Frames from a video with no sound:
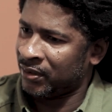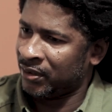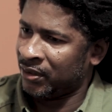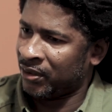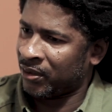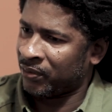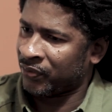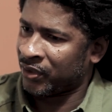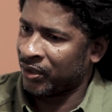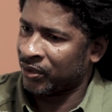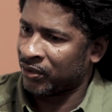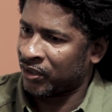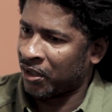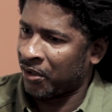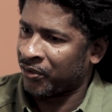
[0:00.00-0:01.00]

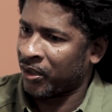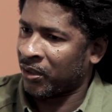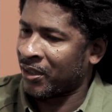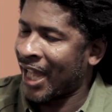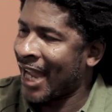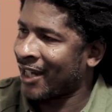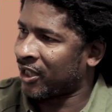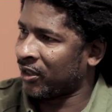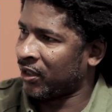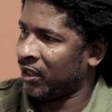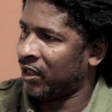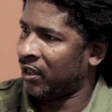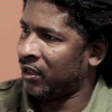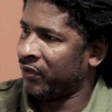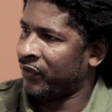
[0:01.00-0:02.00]
the lack of
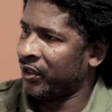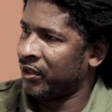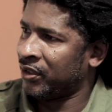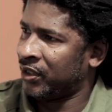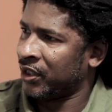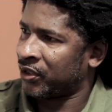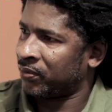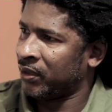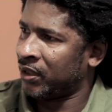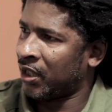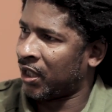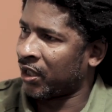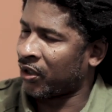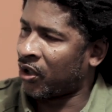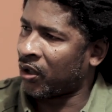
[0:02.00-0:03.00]
love and the
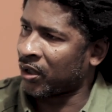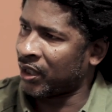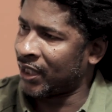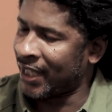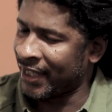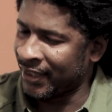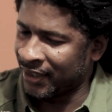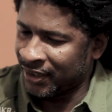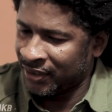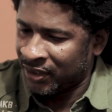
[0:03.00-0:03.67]
disregard, all of that